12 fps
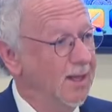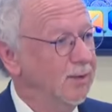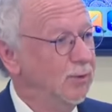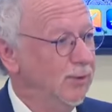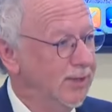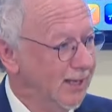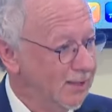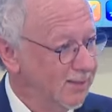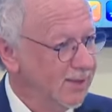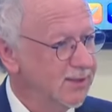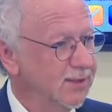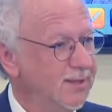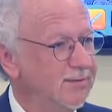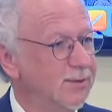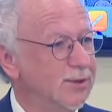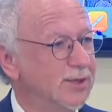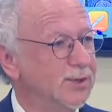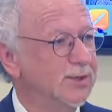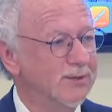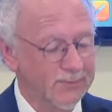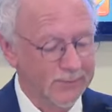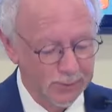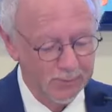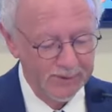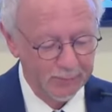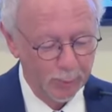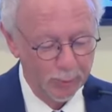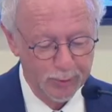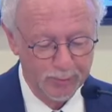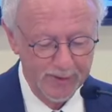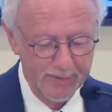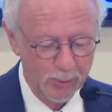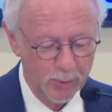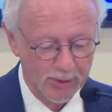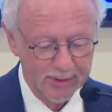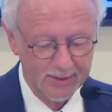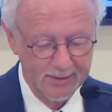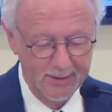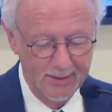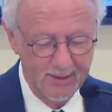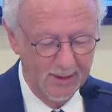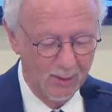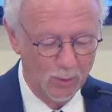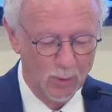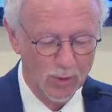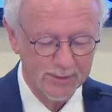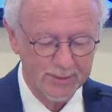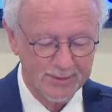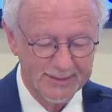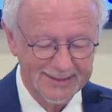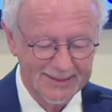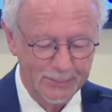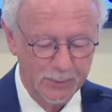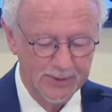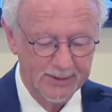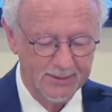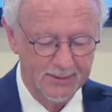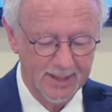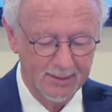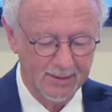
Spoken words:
Unanimously, the judges of the Supreme Court awarded the disputed